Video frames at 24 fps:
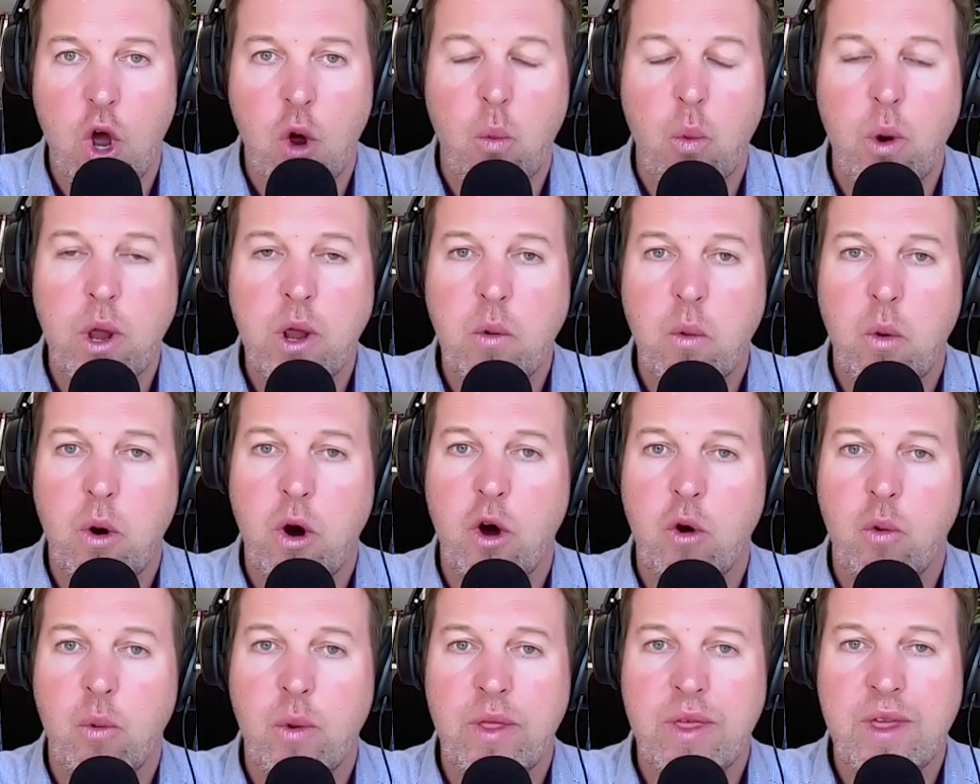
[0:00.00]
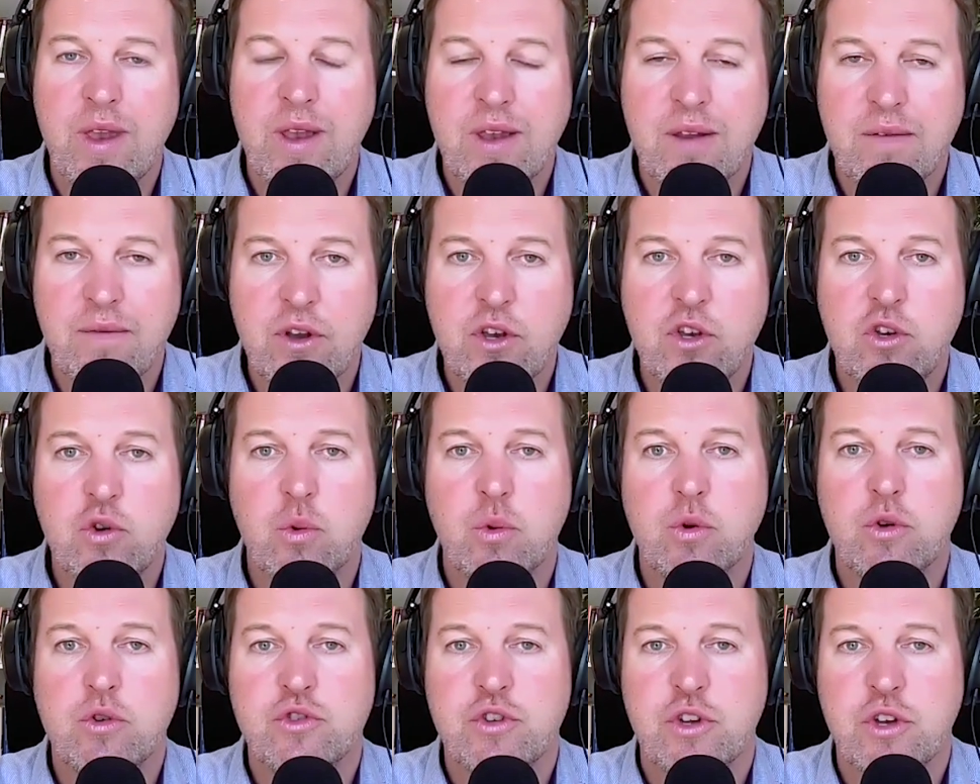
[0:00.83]
We work with
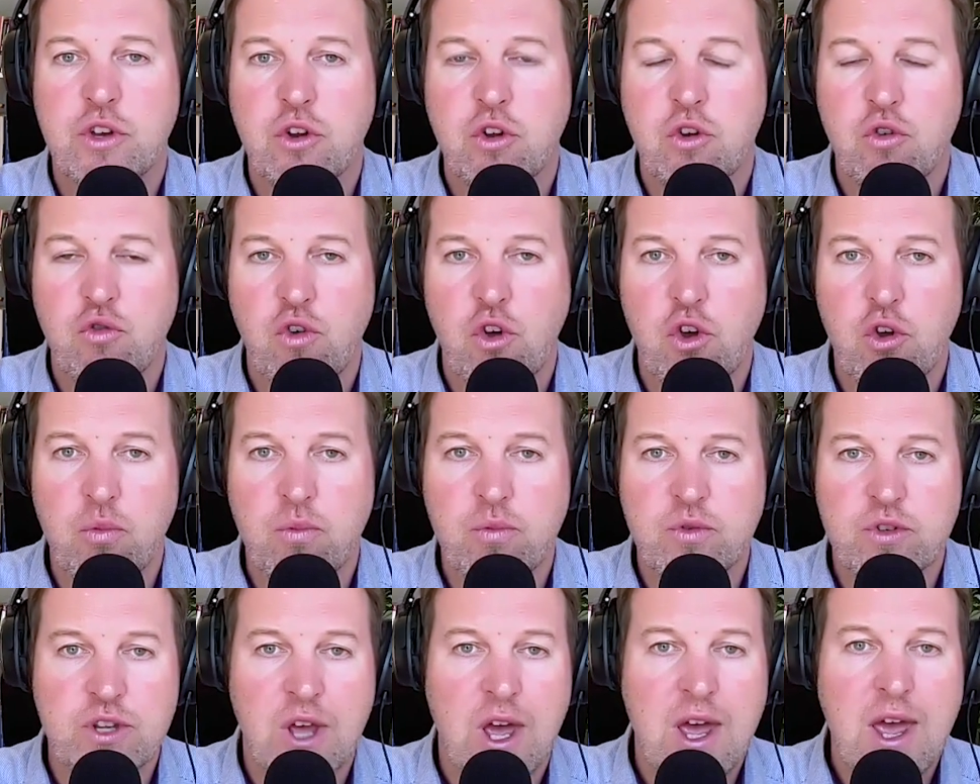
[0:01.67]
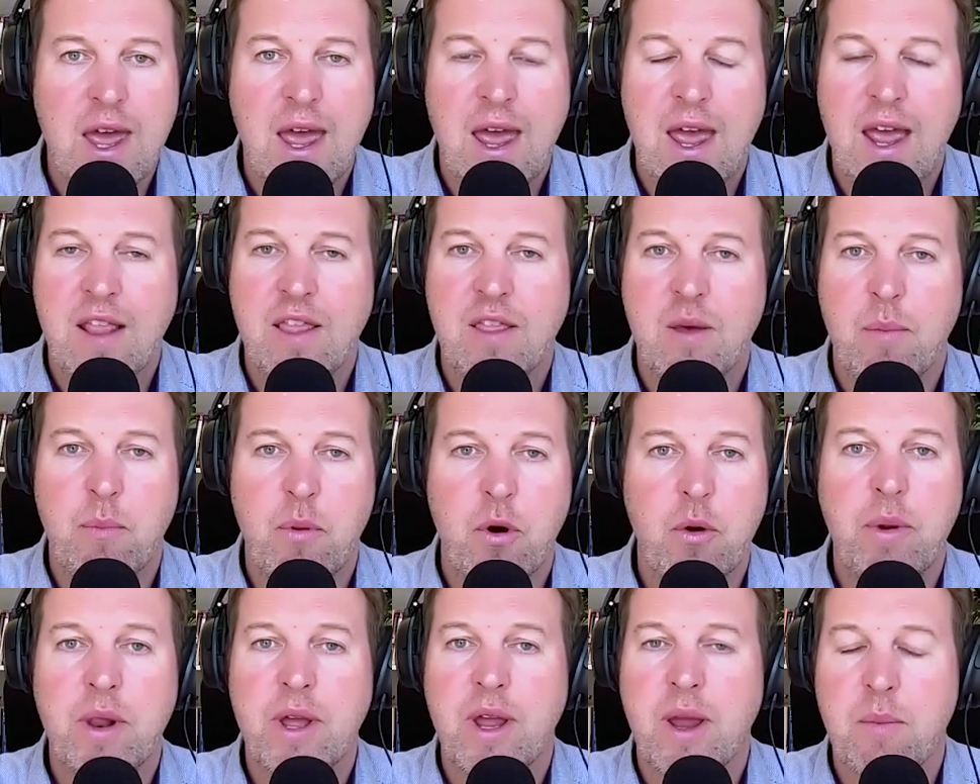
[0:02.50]
individuals and groups in the
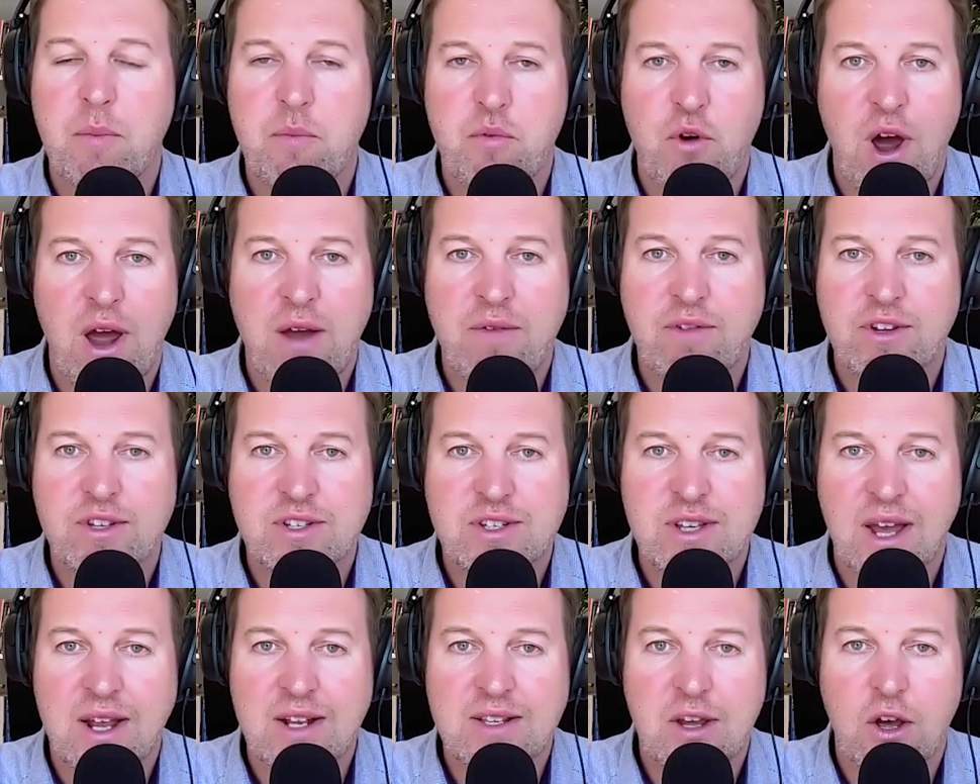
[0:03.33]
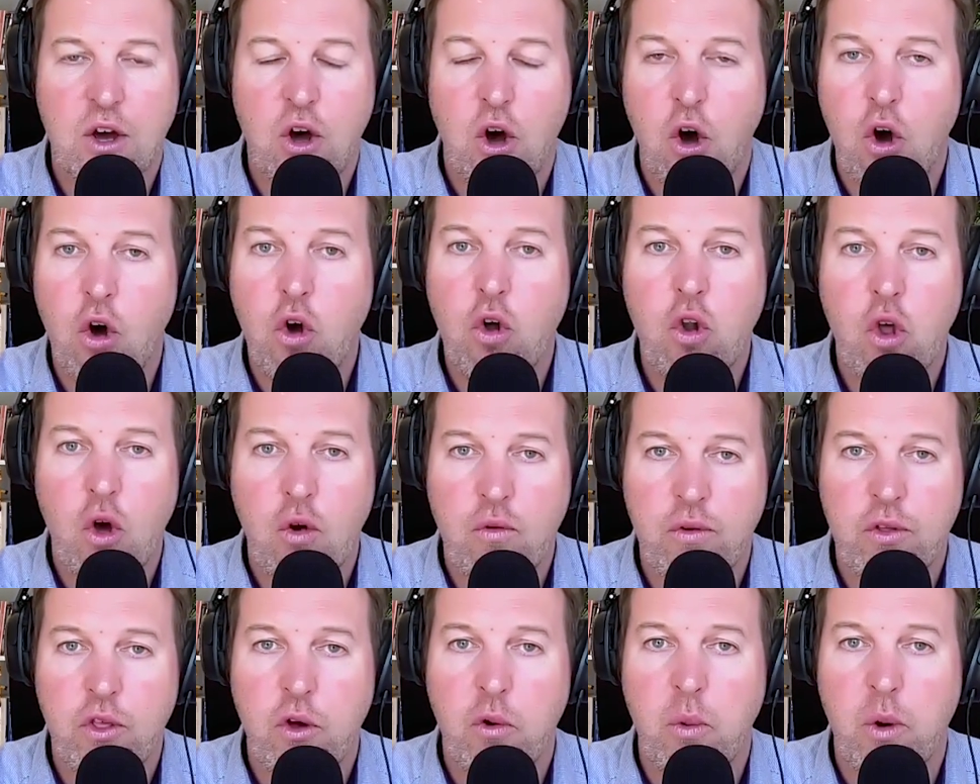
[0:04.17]
public and private sector all
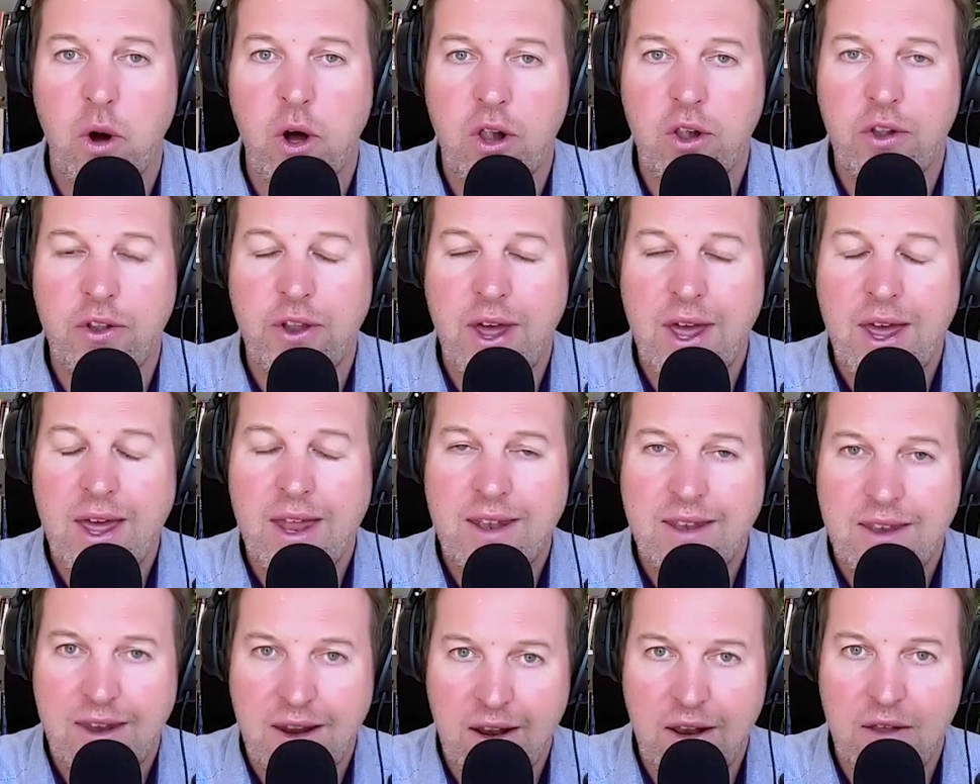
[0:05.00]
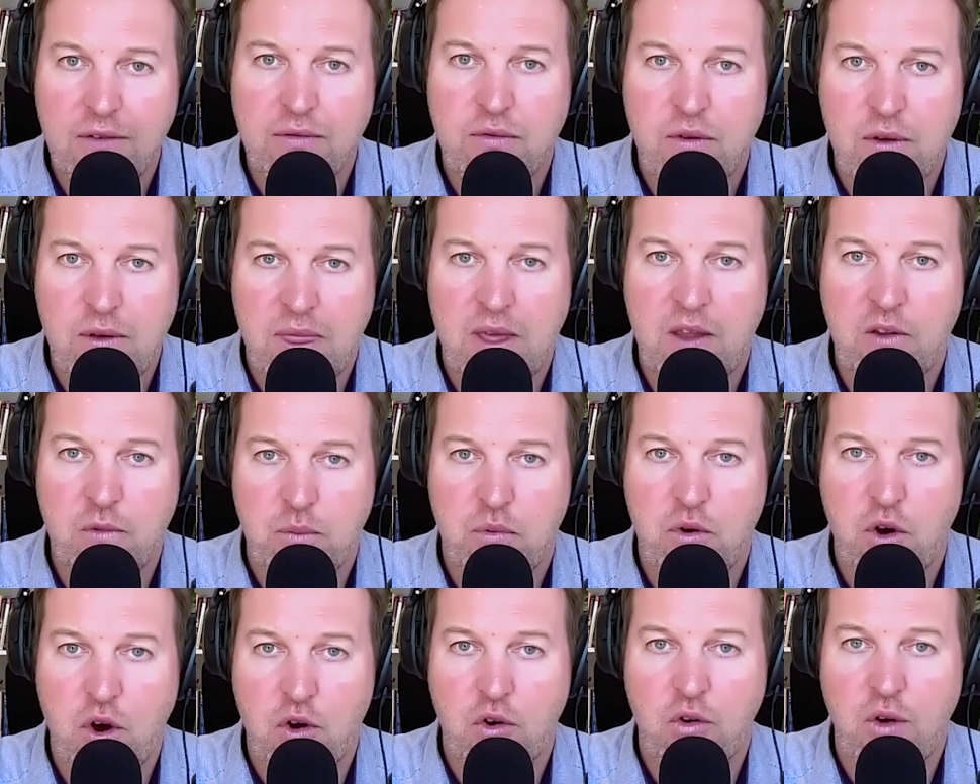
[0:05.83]
over the world delivering this
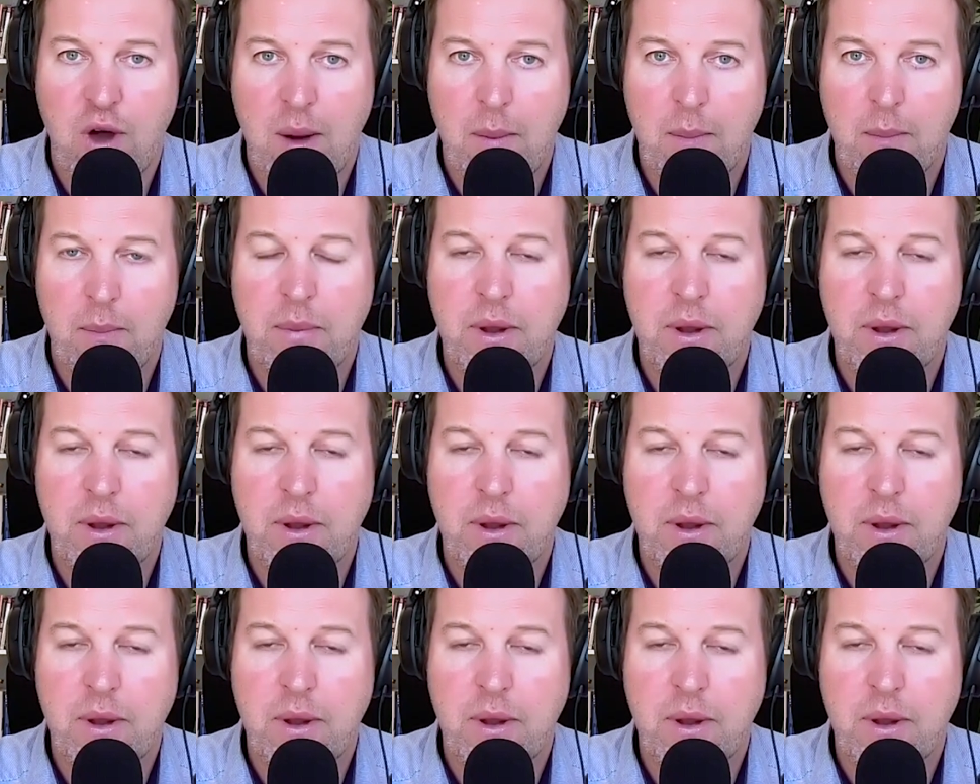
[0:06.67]
program,